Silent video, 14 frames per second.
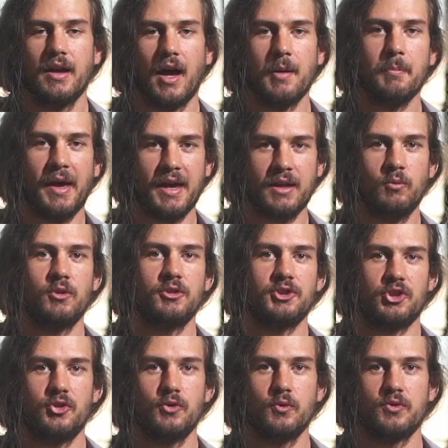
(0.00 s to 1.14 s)
A man will
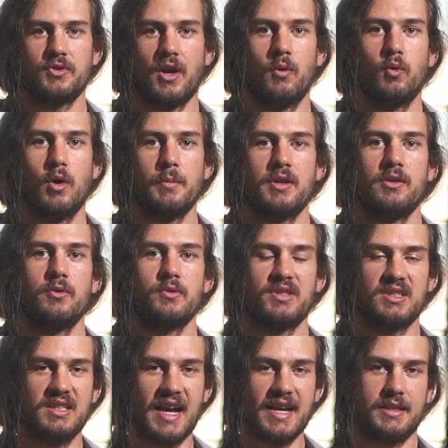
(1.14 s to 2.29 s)
choose a woman who's
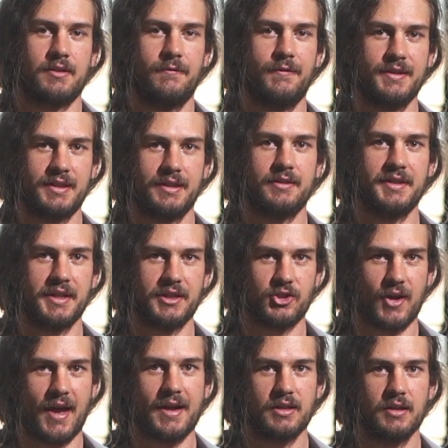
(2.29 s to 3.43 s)
less physically
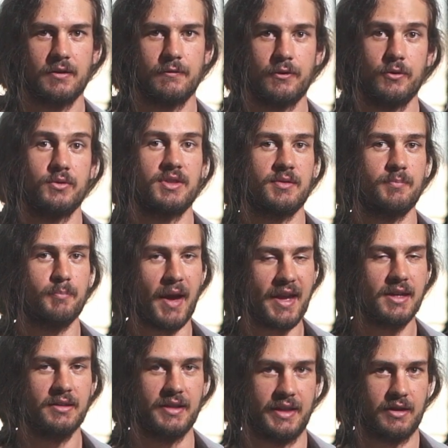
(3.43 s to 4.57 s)
attractive, who's
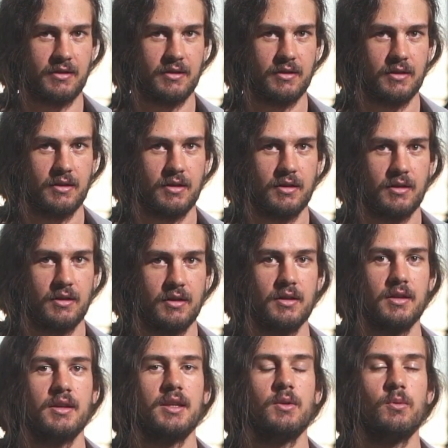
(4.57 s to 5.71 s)
smiling.
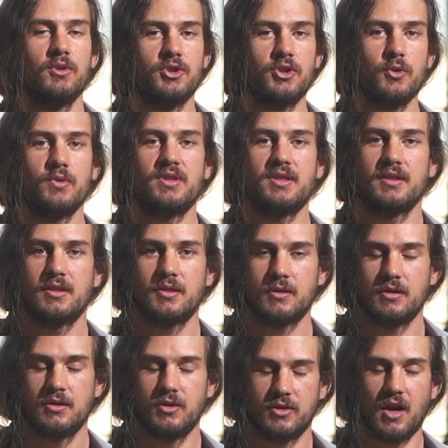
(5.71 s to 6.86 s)
He will choose
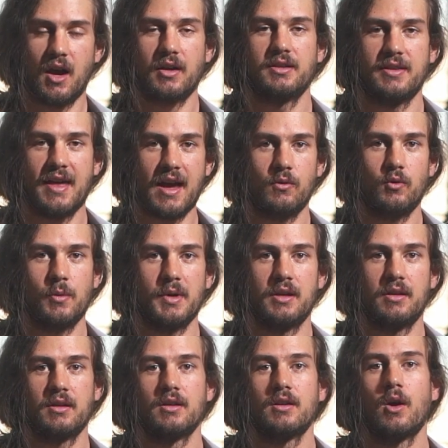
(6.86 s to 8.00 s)
to talk to that
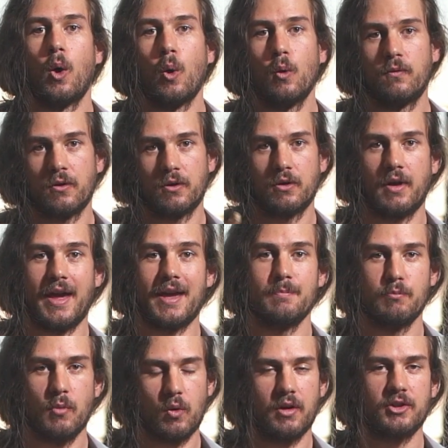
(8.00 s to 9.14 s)
woman over a
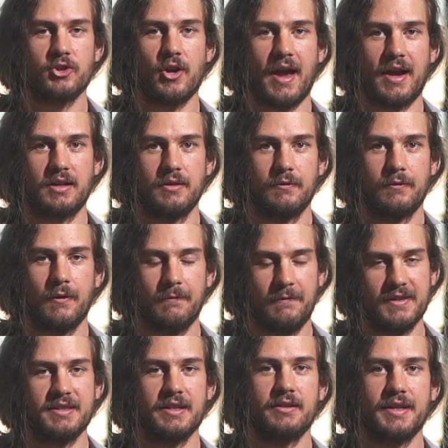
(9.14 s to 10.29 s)
more attractive,
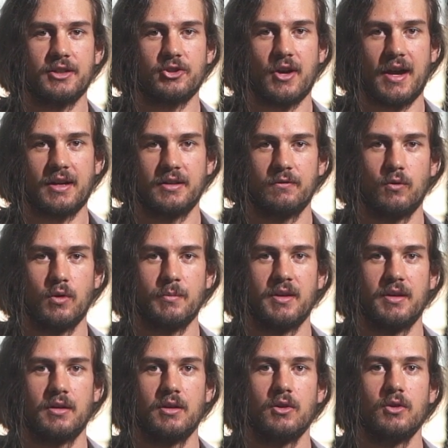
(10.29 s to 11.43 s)
physically attractive
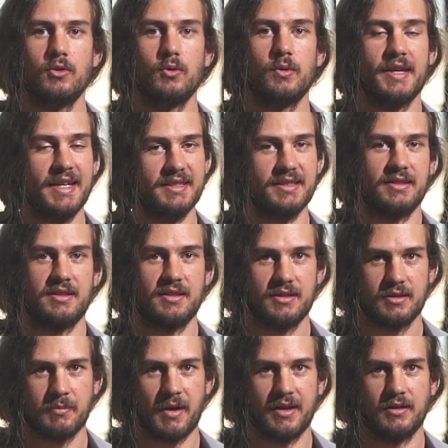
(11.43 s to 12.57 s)
woman who isn't
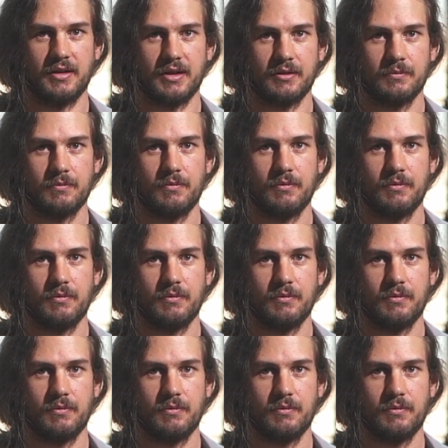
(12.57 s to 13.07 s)
smiling.